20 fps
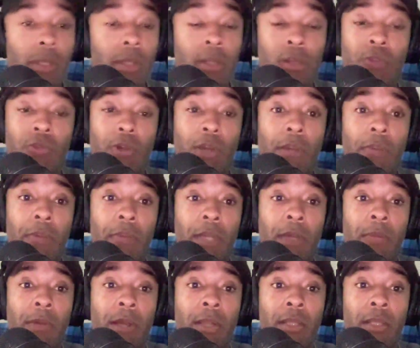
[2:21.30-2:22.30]
Great
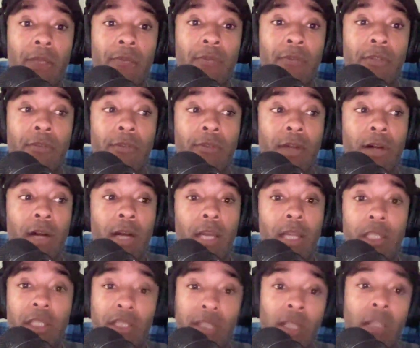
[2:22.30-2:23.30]
play by the defensive line.
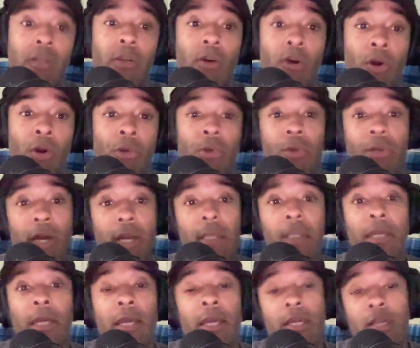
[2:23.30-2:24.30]
And Jalen Carter,
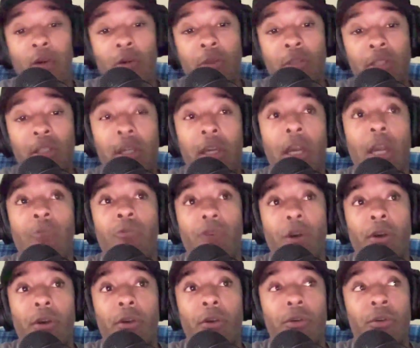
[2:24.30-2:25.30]
98, he was a game
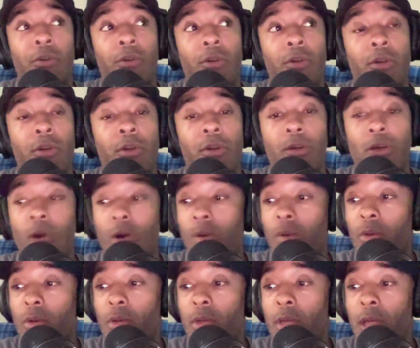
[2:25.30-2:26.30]
wrecker. Go
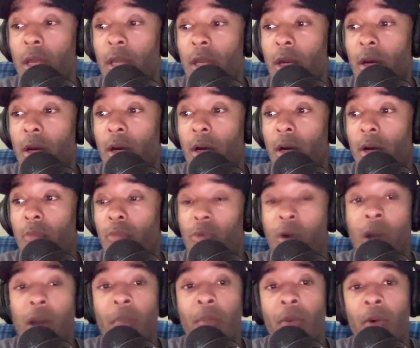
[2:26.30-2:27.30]
look at uh,
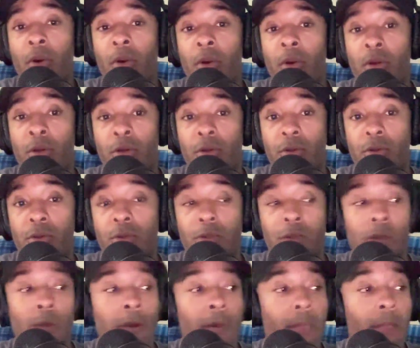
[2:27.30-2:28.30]
Brian Baldinger's
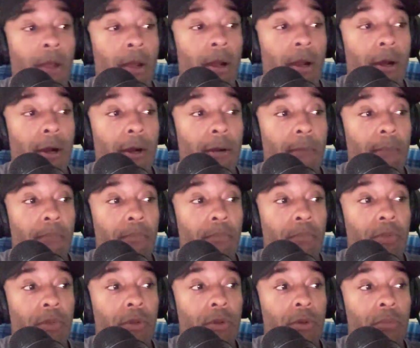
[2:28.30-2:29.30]
um,
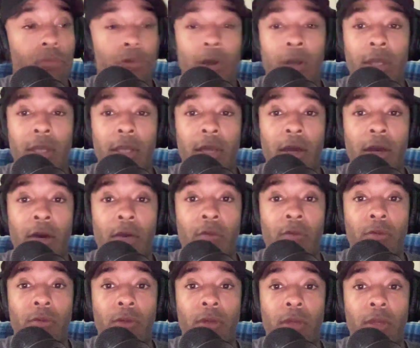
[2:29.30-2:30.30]

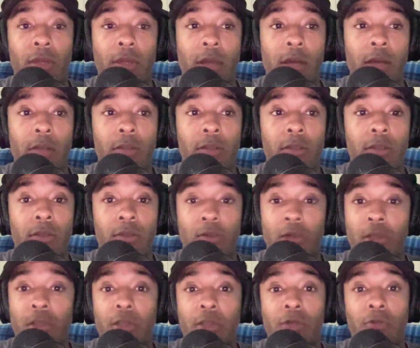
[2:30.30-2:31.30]
breakdown and analysis on
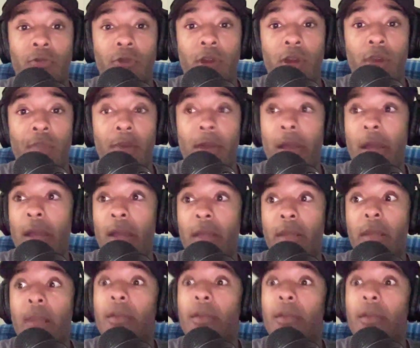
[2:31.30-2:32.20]
Instagram, and